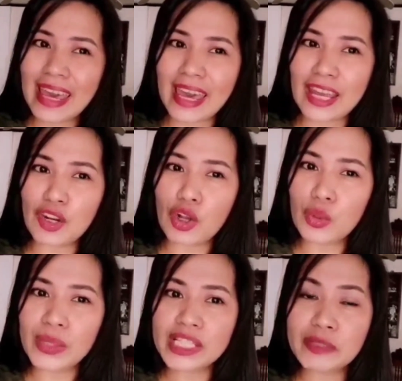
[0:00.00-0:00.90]
And
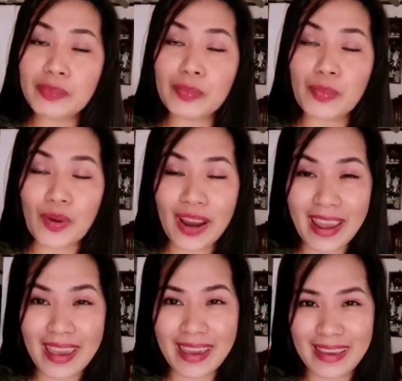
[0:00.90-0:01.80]
always
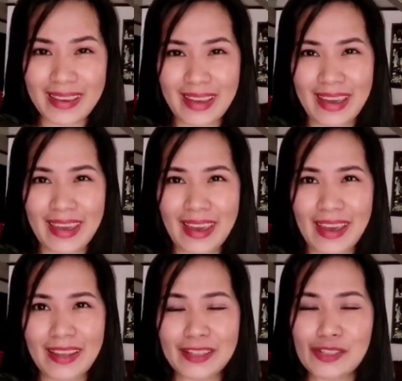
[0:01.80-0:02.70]
pray.
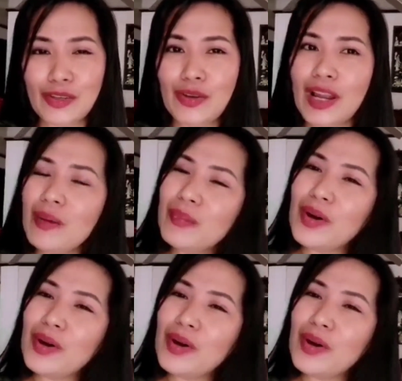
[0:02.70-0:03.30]
Ayan. So, yun lang